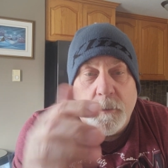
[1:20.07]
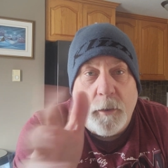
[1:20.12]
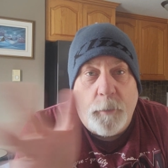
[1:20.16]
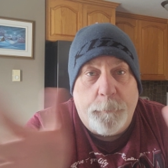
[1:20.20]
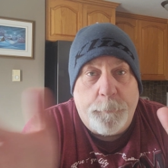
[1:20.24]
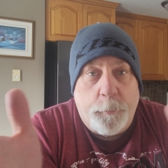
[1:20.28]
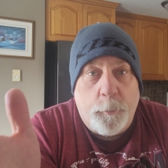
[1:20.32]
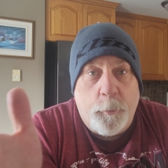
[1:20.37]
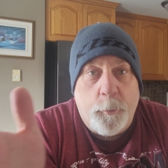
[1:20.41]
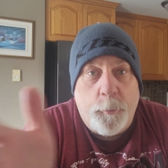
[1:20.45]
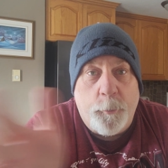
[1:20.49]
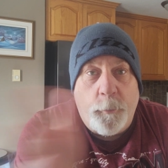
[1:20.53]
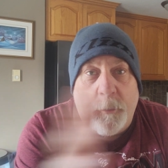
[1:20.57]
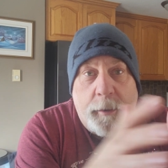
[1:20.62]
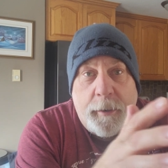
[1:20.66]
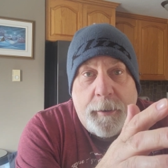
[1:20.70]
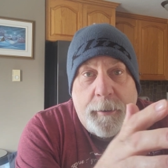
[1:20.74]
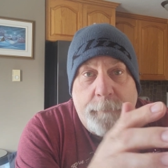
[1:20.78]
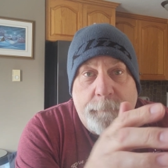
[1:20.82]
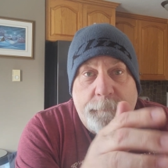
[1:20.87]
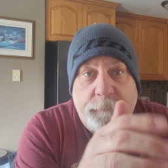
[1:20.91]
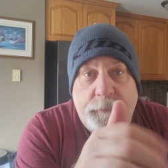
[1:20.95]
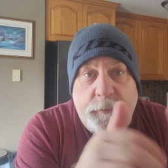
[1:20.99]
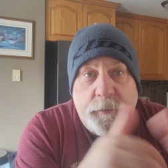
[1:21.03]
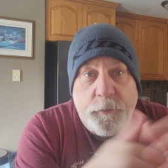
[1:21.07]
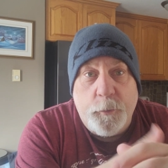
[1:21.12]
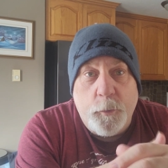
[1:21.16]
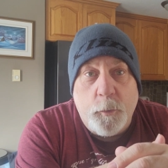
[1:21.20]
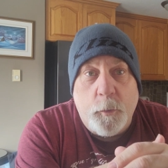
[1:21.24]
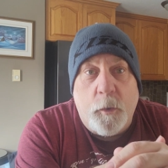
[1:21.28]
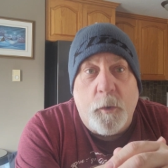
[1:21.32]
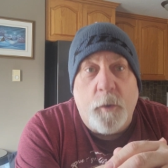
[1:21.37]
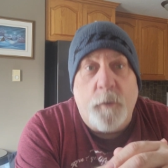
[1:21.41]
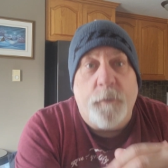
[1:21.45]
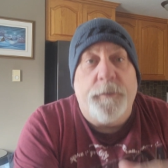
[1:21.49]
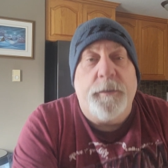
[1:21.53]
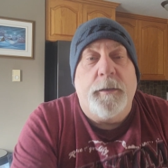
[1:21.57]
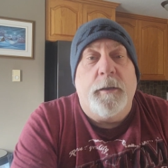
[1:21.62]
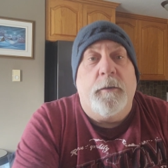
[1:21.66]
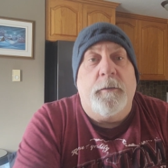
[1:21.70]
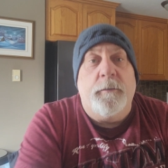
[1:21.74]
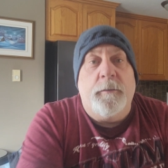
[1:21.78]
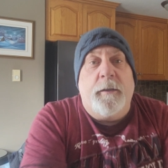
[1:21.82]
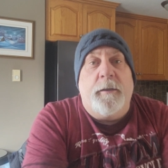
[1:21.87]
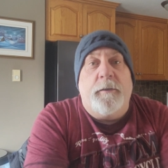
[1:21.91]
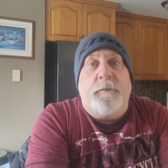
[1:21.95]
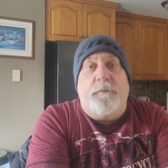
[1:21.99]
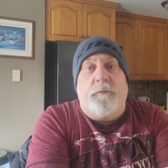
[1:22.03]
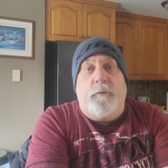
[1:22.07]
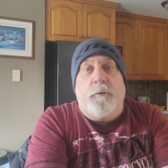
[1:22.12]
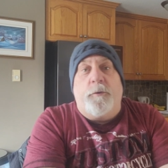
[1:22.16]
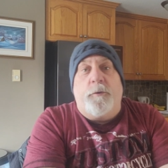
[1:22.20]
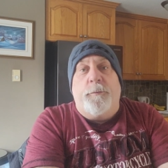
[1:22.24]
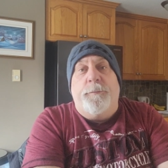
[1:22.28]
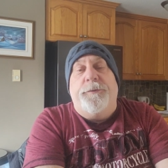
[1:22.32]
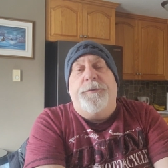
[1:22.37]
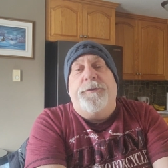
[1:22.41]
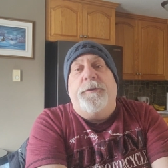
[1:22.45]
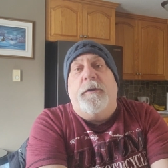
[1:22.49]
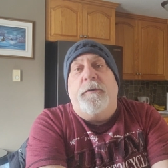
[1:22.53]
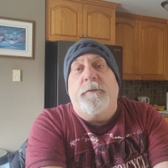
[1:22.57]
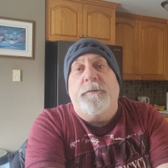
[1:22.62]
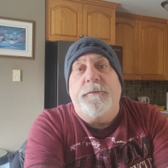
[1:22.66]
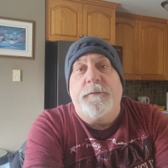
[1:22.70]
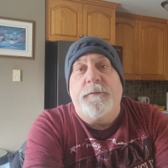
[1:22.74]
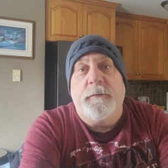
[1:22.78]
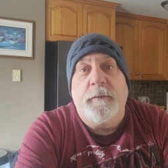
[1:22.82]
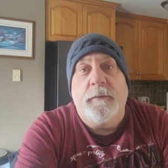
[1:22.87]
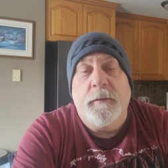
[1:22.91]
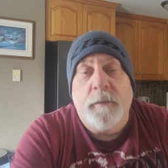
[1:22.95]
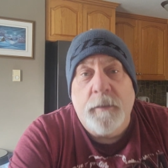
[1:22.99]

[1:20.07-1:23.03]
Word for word: program to do all the online forum stuff